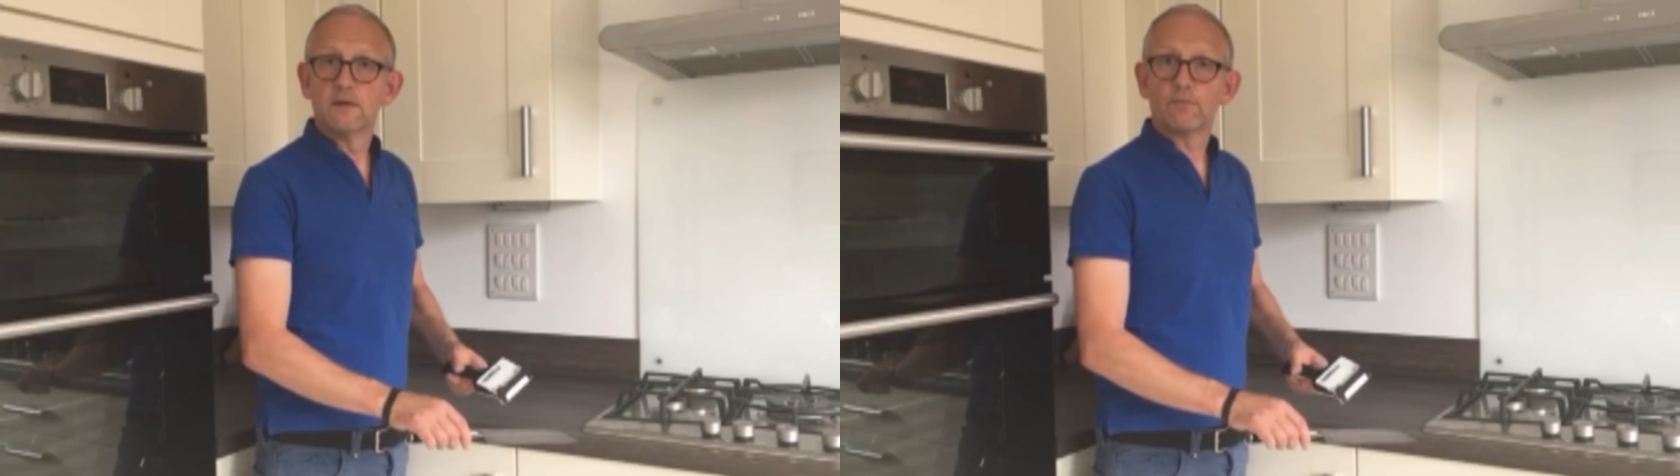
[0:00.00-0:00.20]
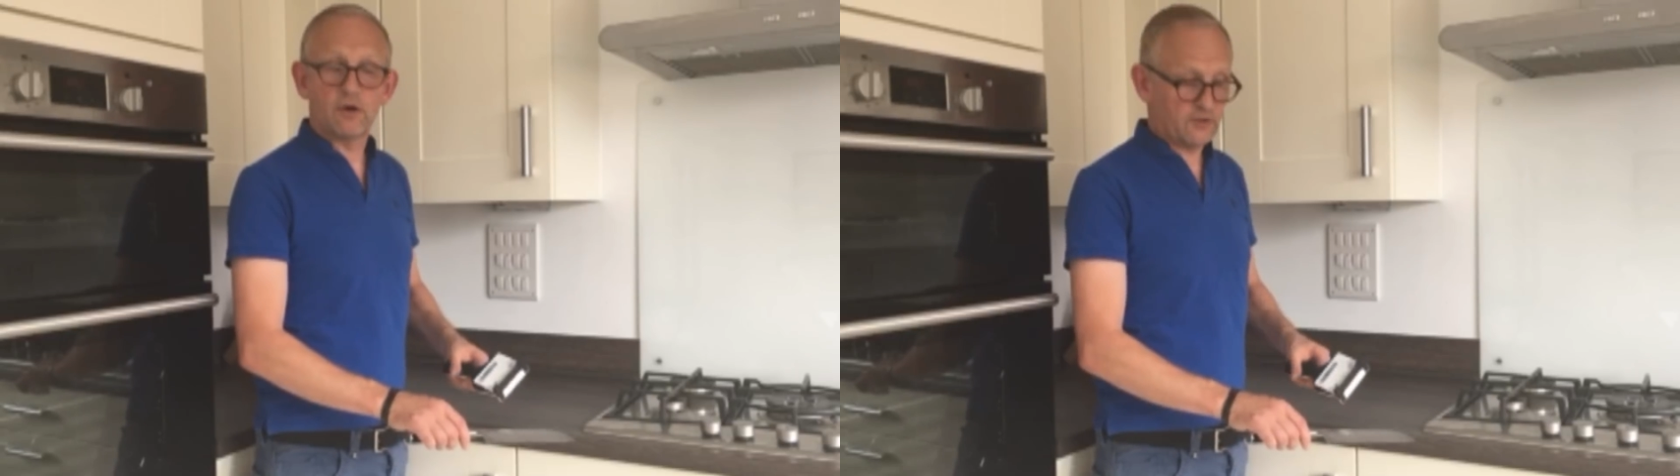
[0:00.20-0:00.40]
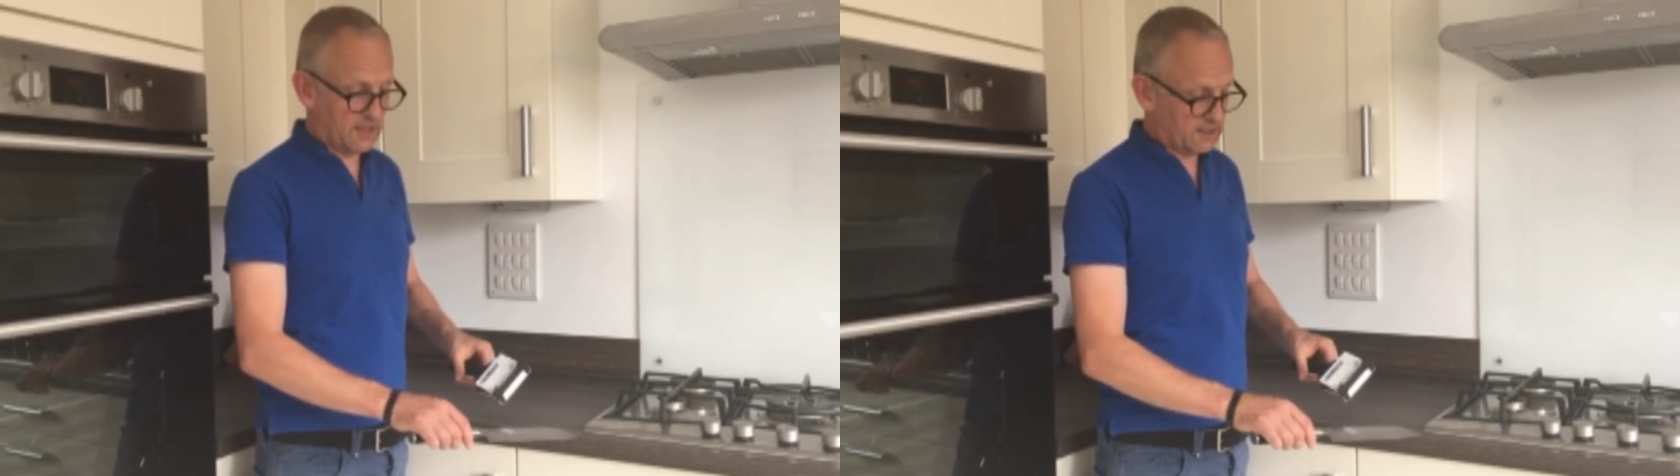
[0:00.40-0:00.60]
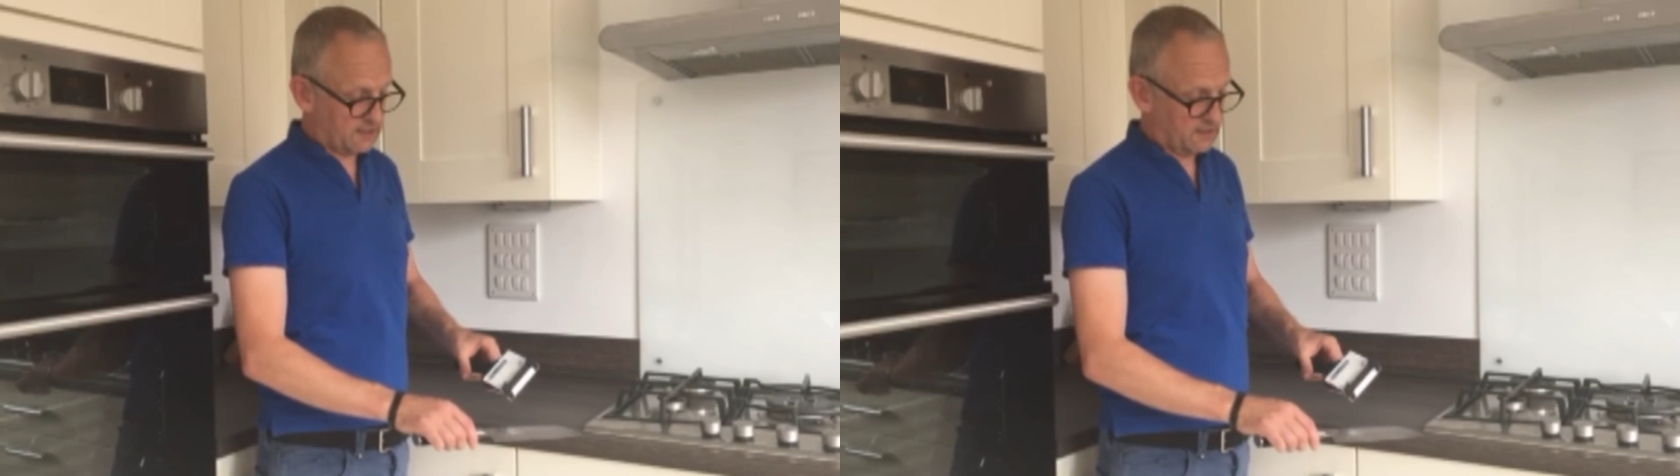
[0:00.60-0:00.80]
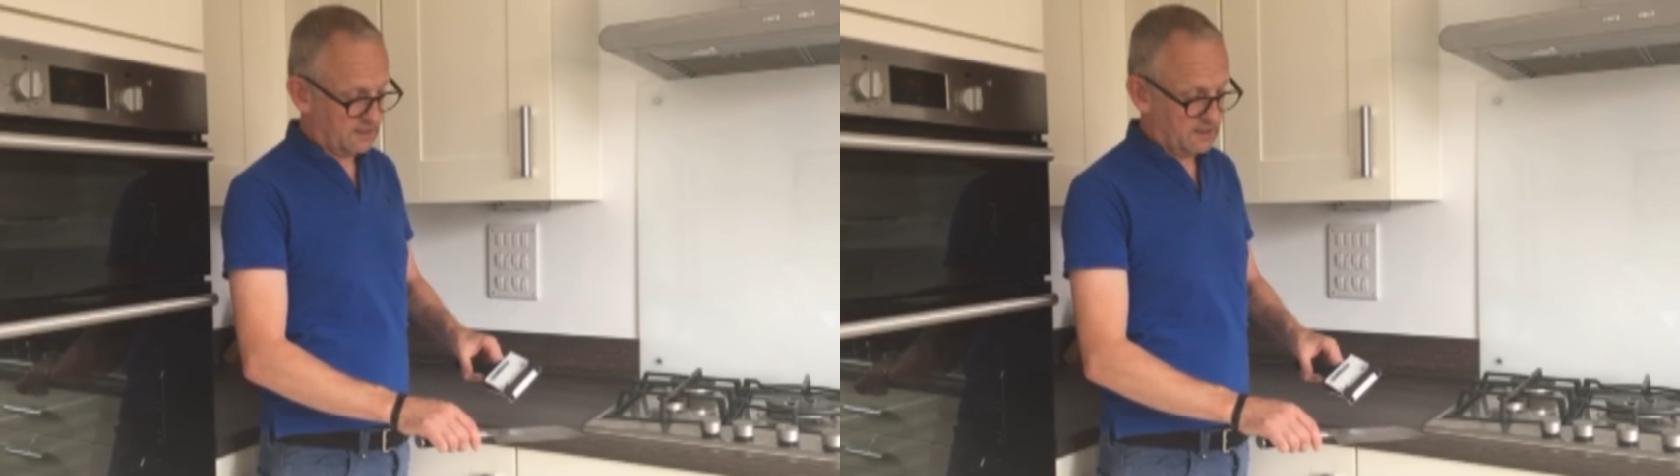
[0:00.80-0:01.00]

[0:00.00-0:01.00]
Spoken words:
process